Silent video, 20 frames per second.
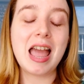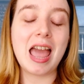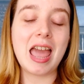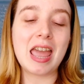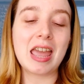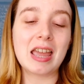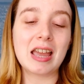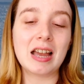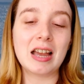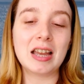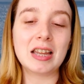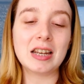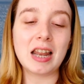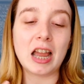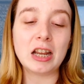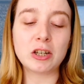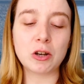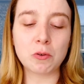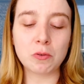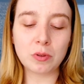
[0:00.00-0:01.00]
And
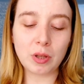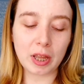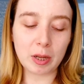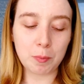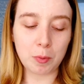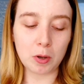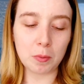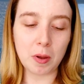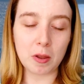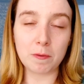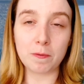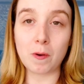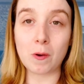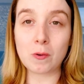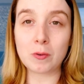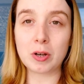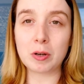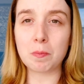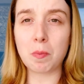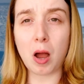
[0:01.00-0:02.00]
I don't like put my
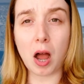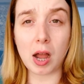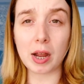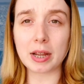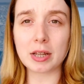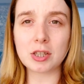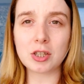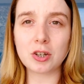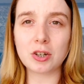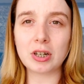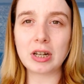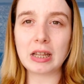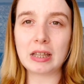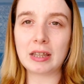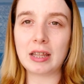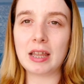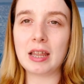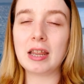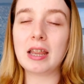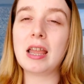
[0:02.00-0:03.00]
phone in pockets or
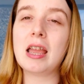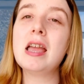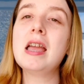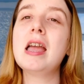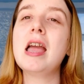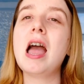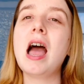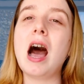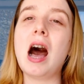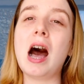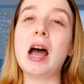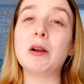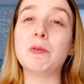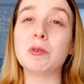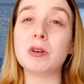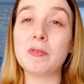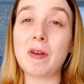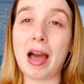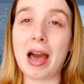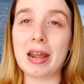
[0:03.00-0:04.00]
anything. I
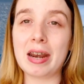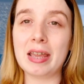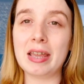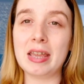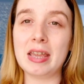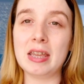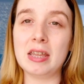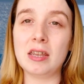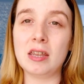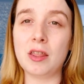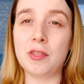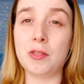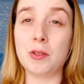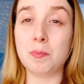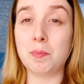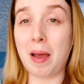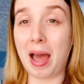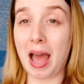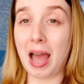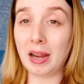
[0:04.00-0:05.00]
would have had it in the
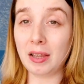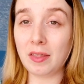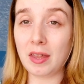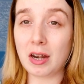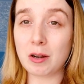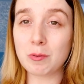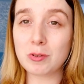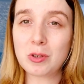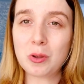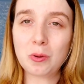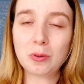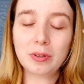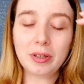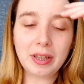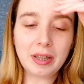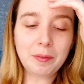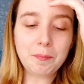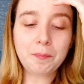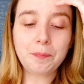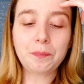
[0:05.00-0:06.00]
bag that I was
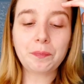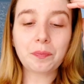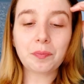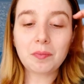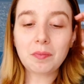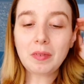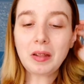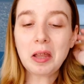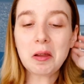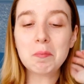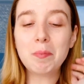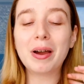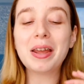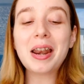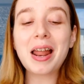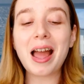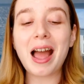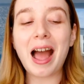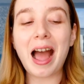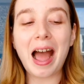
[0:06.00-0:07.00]
holding,
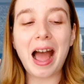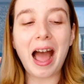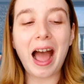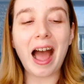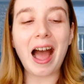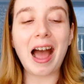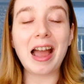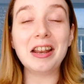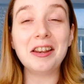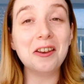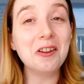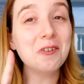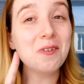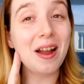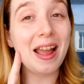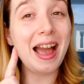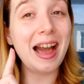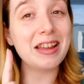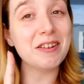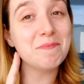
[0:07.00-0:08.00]
but I knew
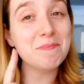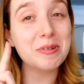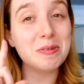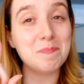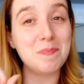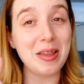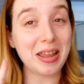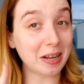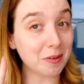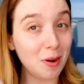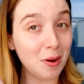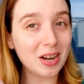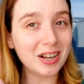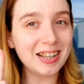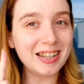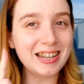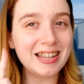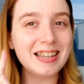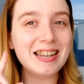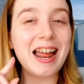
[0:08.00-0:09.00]
I hadn't been
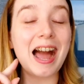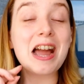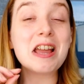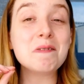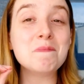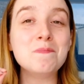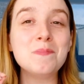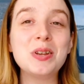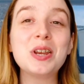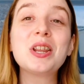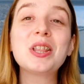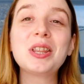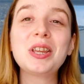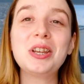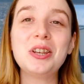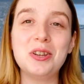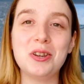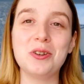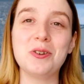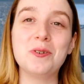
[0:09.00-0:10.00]
pickpocketed. I immediately
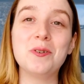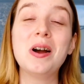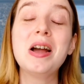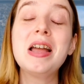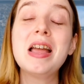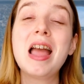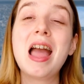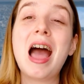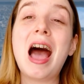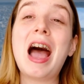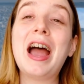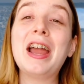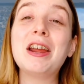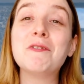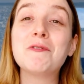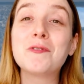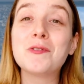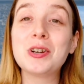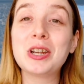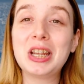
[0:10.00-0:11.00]
knew. I had
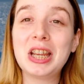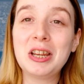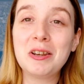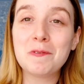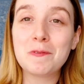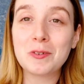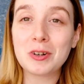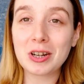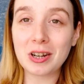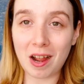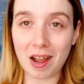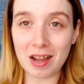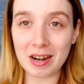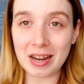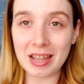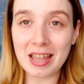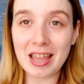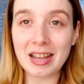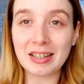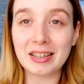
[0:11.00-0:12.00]
freaking forgot
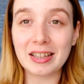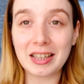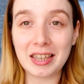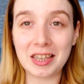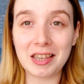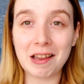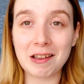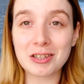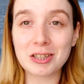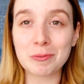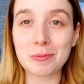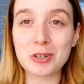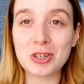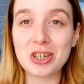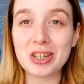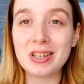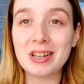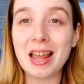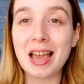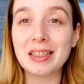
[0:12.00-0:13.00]
it at the kiosk
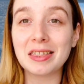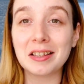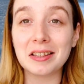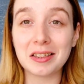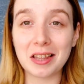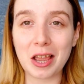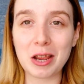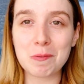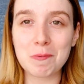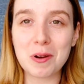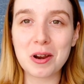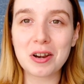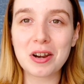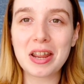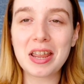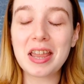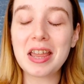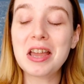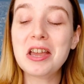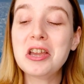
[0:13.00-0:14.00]
machine at the
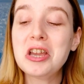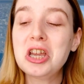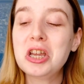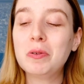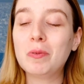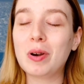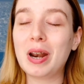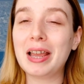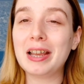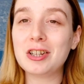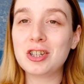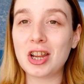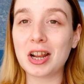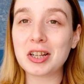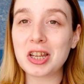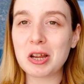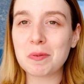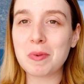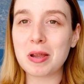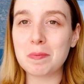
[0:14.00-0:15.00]
library. When I had
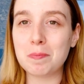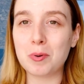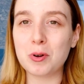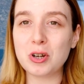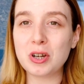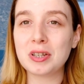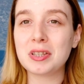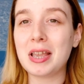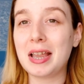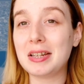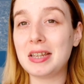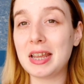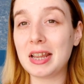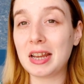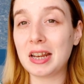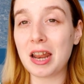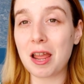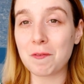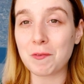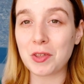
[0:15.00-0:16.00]
checked out my books, I had
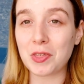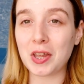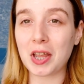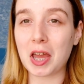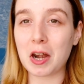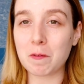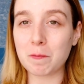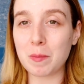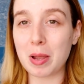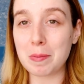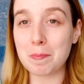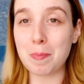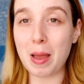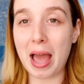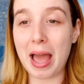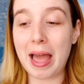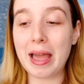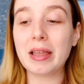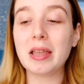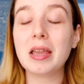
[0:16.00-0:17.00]
taken everything out of my
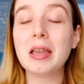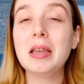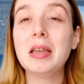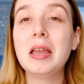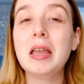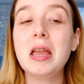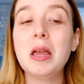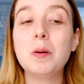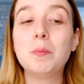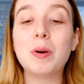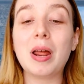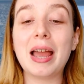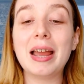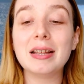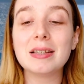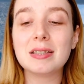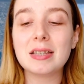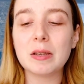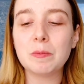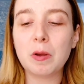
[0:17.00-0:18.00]
bag, but I
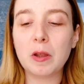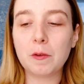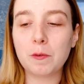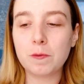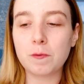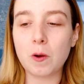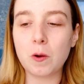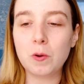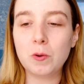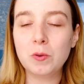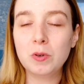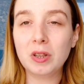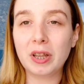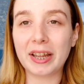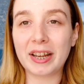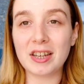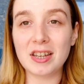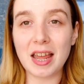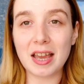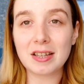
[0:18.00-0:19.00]
had set my phone
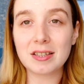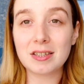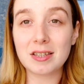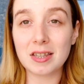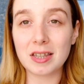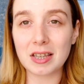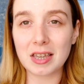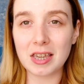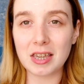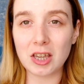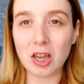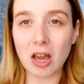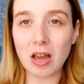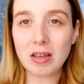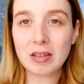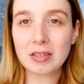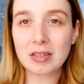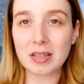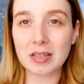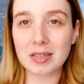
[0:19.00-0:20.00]
like next to the
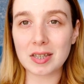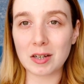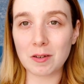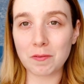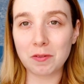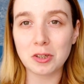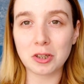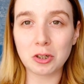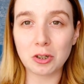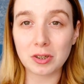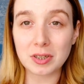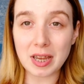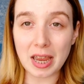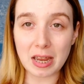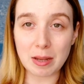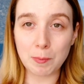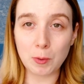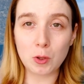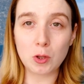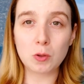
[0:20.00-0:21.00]
kiosk instead of the little
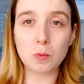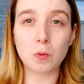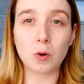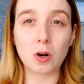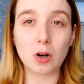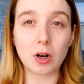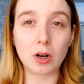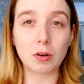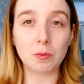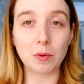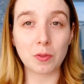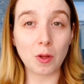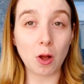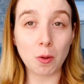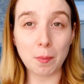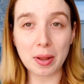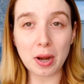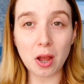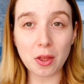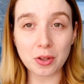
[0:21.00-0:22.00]
table where with all
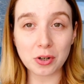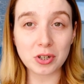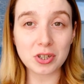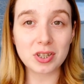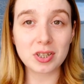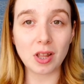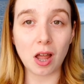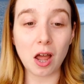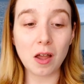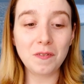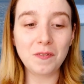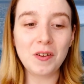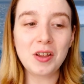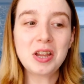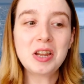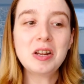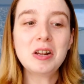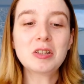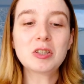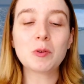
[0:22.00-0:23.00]
my other stuff.
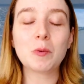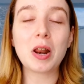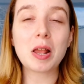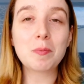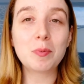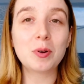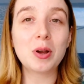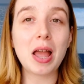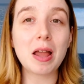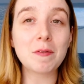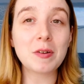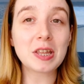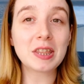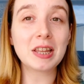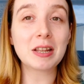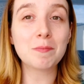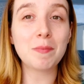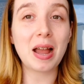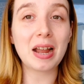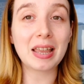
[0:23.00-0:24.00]
So when I put
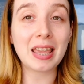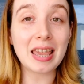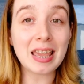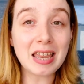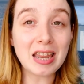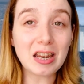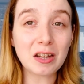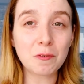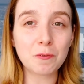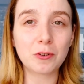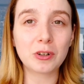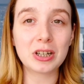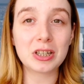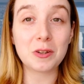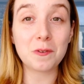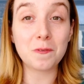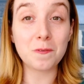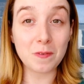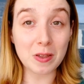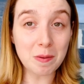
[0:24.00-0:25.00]
everything back in for it
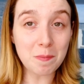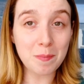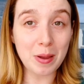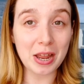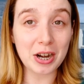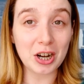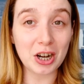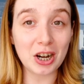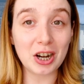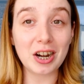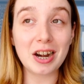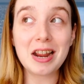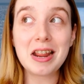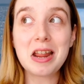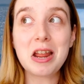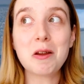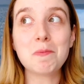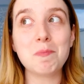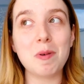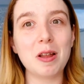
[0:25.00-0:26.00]
to fit better,
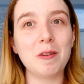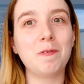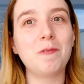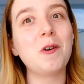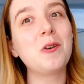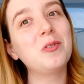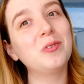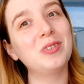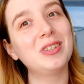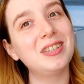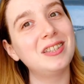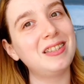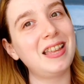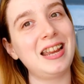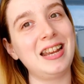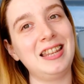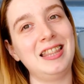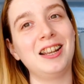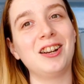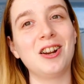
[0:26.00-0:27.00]
my phone
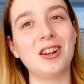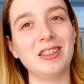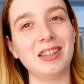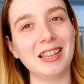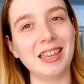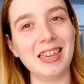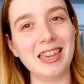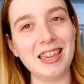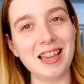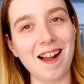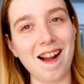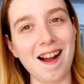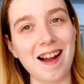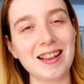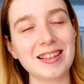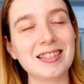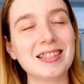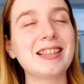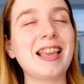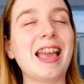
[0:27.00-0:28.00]
stayed there on the
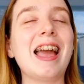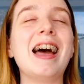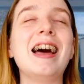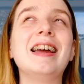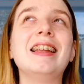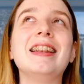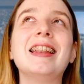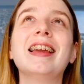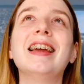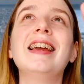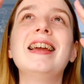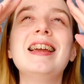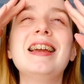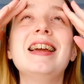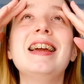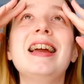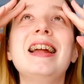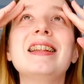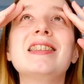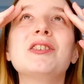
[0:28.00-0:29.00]
kiosk. And
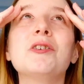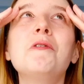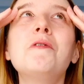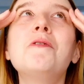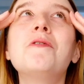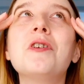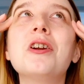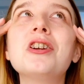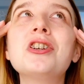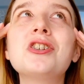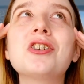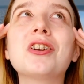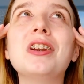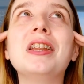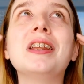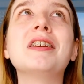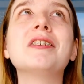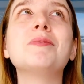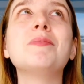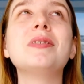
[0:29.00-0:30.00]
it's so
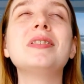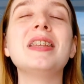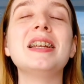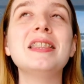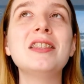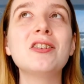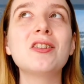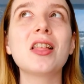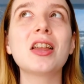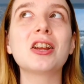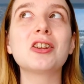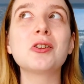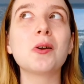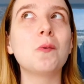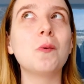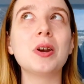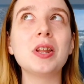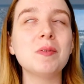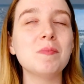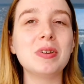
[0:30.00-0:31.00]
frustrating because we stayed there like
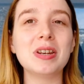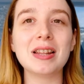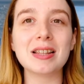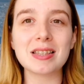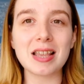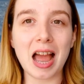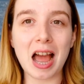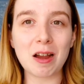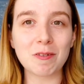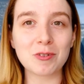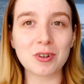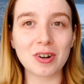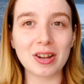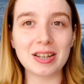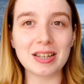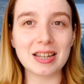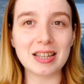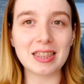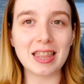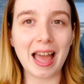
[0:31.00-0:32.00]
20 minutes after I
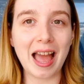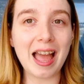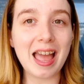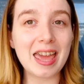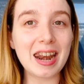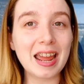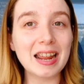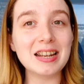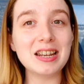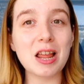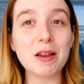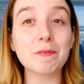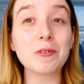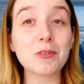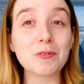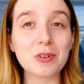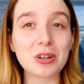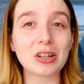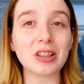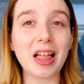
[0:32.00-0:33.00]
did that, and I
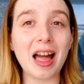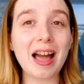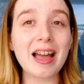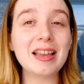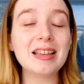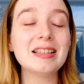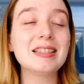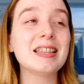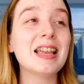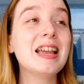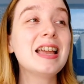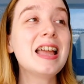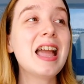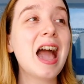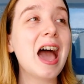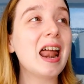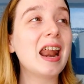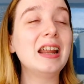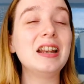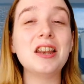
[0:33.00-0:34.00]
never realized,
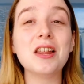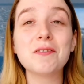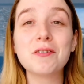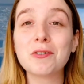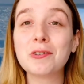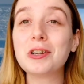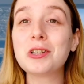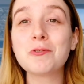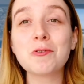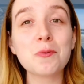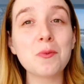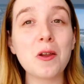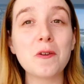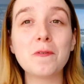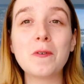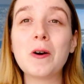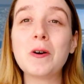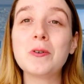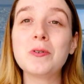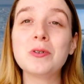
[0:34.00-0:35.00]
and I never reached for my
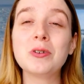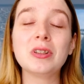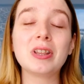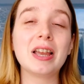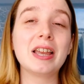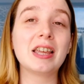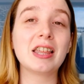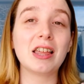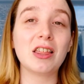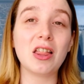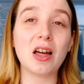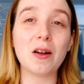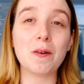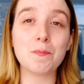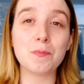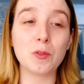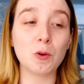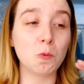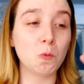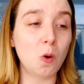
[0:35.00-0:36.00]
phone like
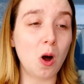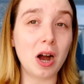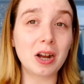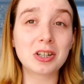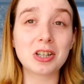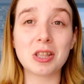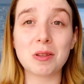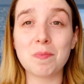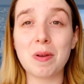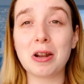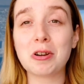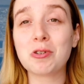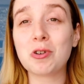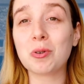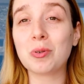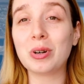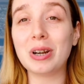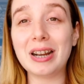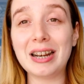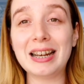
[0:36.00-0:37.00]
the walk to the
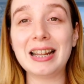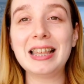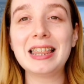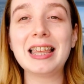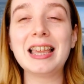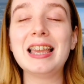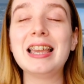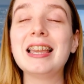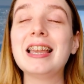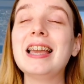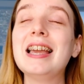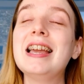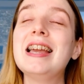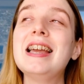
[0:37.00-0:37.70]
metro or anything.